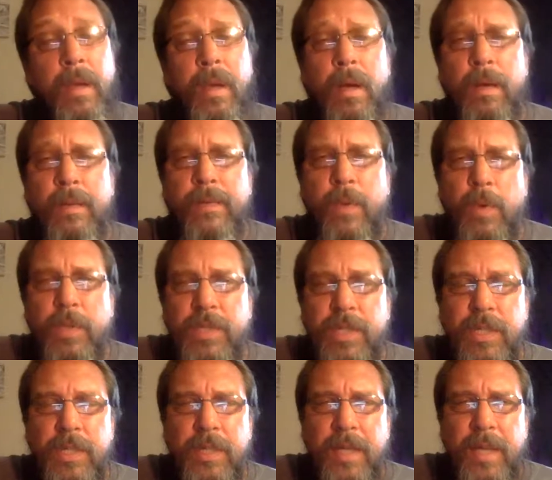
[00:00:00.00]

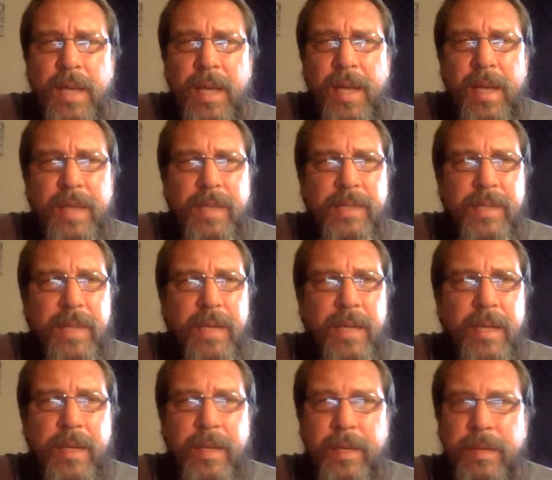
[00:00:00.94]
Unfortunately, I had to
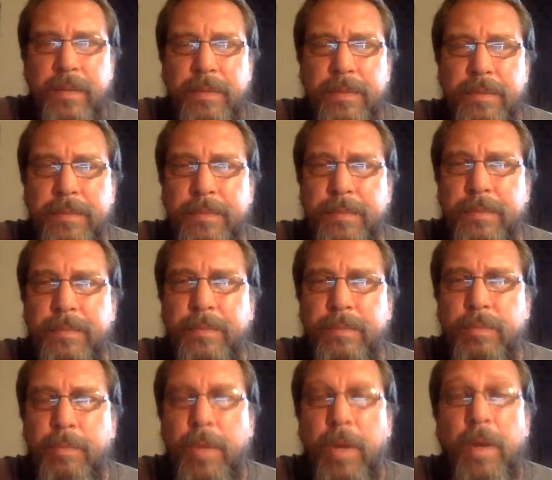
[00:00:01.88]
send
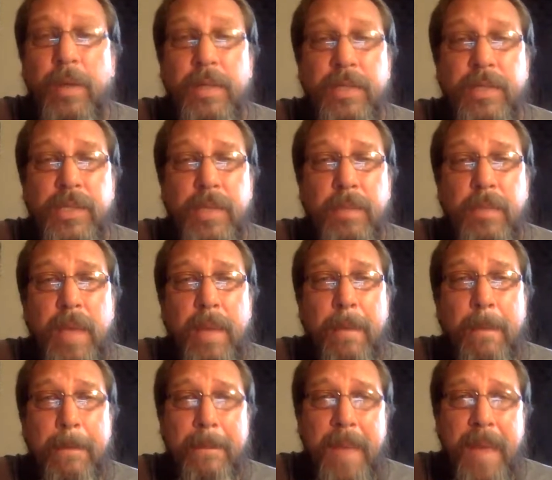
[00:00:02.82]
part of the shipment
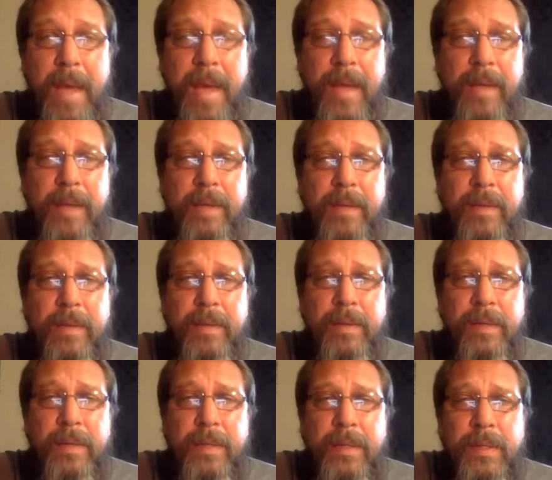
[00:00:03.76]
back.
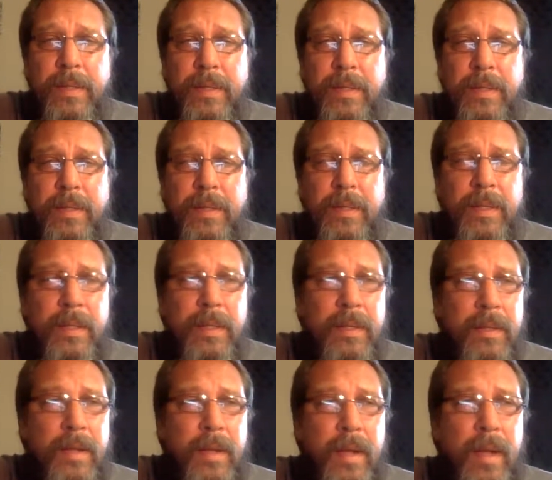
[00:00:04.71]

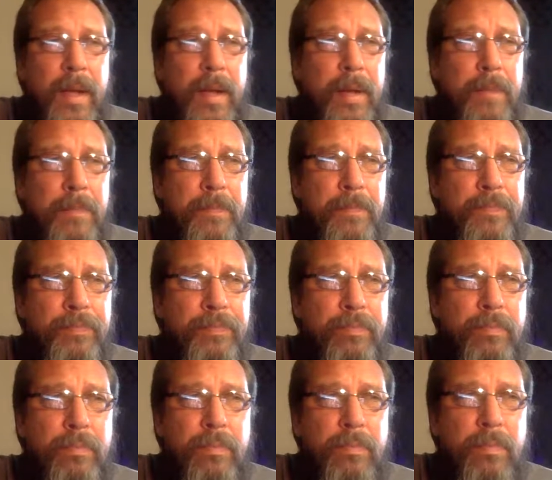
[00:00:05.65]

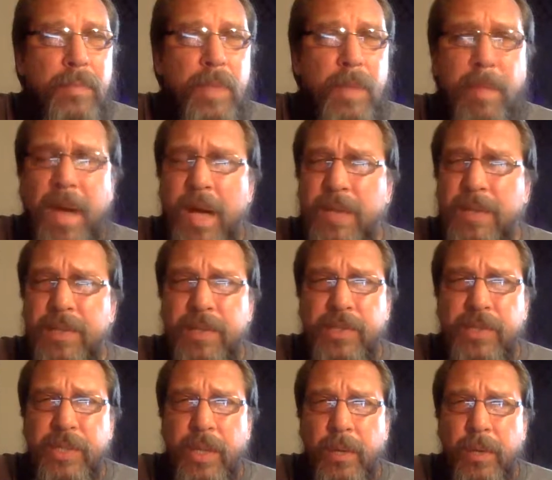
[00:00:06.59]
The boxes
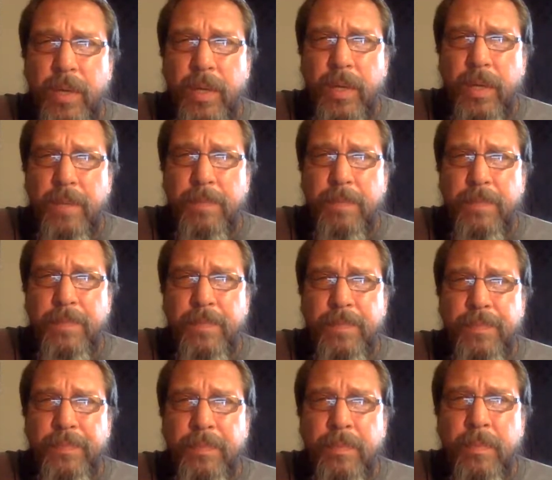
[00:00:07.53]
showed up,
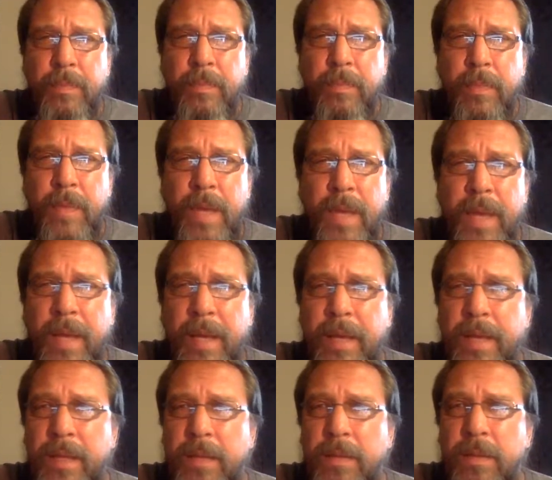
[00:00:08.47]

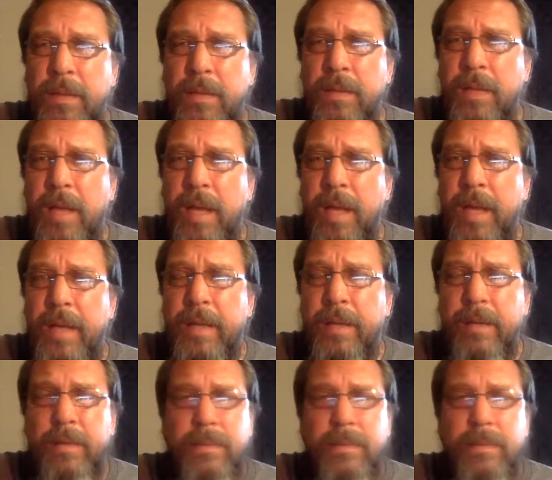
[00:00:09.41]
and it looked like